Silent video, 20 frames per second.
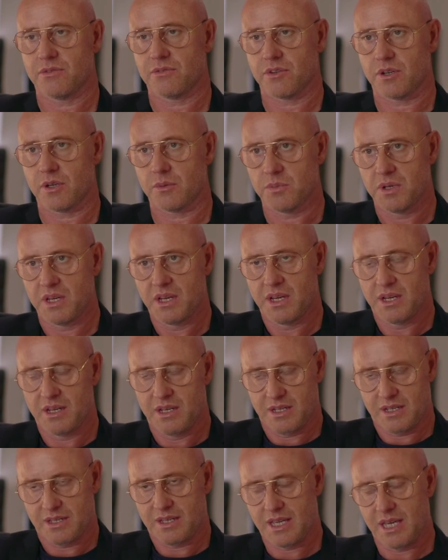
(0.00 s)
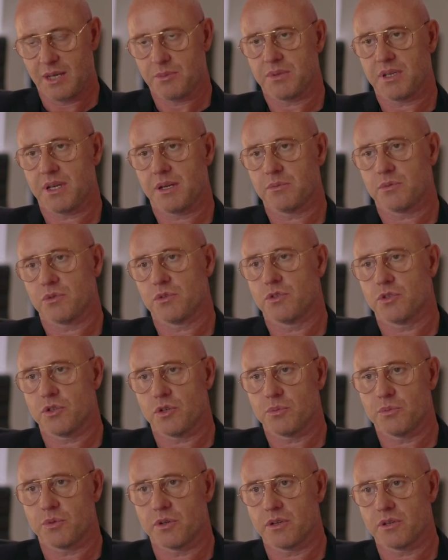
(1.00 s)
from Cape Town to
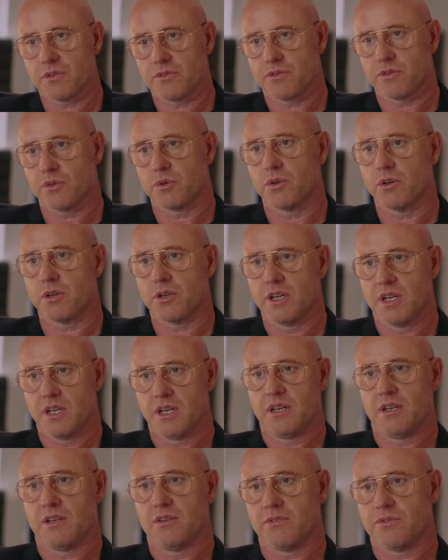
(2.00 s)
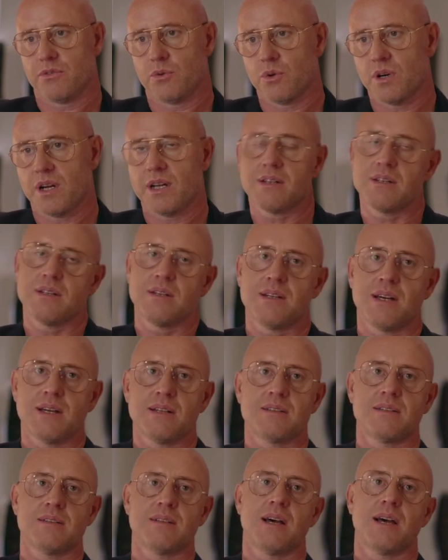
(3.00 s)
Joburg for
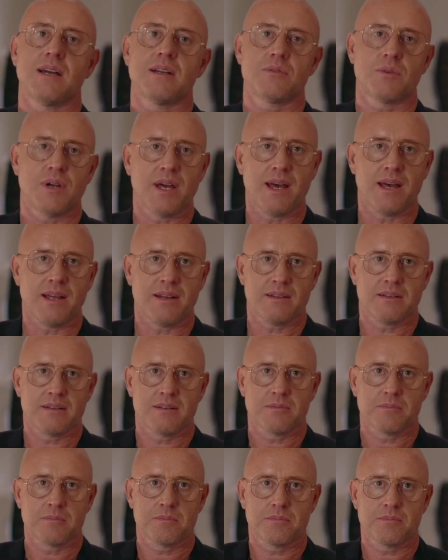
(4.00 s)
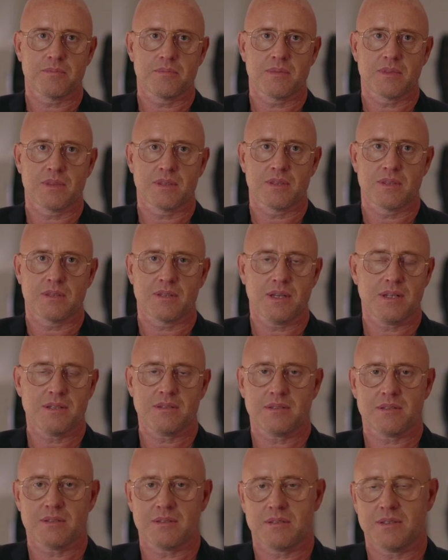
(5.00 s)
499 Rand.
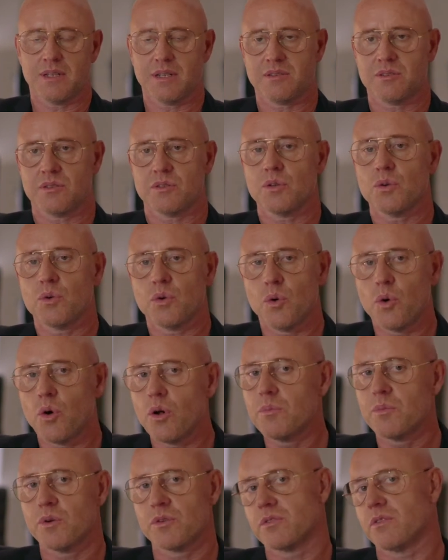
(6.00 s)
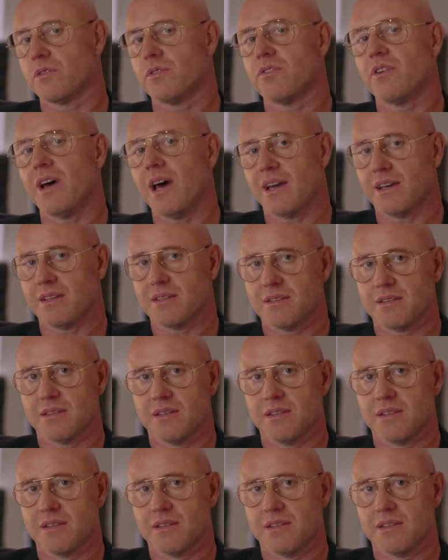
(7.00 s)
That's almost a fact.